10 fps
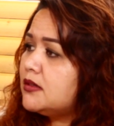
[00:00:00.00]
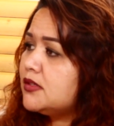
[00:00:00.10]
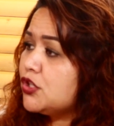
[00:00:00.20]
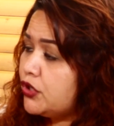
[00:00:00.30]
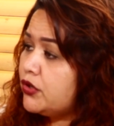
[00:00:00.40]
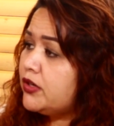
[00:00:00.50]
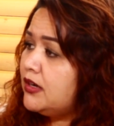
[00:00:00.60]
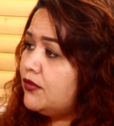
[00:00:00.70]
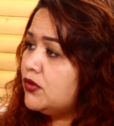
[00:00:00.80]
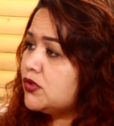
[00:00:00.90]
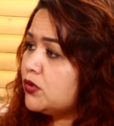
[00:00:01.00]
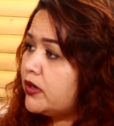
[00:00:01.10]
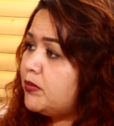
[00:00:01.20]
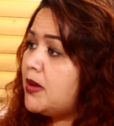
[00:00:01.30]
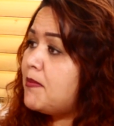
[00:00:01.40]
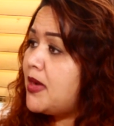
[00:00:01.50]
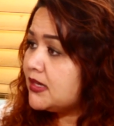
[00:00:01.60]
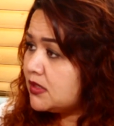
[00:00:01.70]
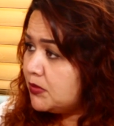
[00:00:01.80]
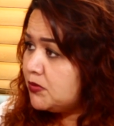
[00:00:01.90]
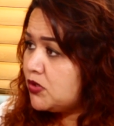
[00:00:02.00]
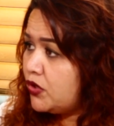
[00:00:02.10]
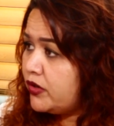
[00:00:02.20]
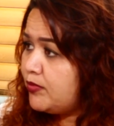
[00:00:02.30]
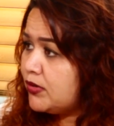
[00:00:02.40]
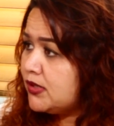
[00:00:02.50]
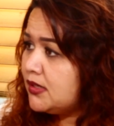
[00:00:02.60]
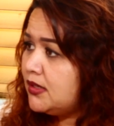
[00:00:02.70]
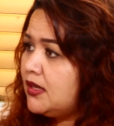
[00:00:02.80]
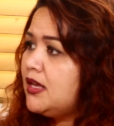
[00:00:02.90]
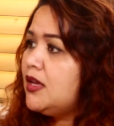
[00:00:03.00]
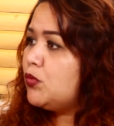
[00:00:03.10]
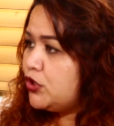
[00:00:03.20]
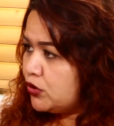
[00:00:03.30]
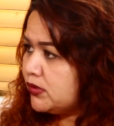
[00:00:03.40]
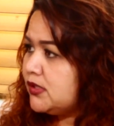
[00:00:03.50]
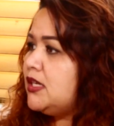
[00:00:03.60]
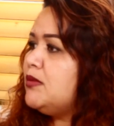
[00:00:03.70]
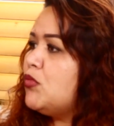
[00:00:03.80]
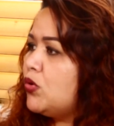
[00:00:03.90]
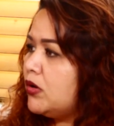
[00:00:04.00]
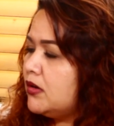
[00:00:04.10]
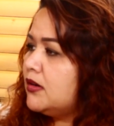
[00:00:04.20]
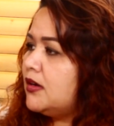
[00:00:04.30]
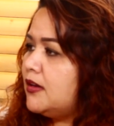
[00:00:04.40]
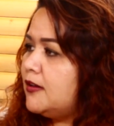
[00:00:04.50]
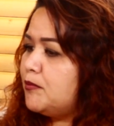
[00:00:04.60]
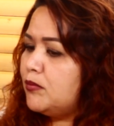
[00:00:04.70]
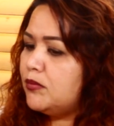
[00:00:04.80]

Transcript: security level, so it could be a maximum security prison, which you'll see more um,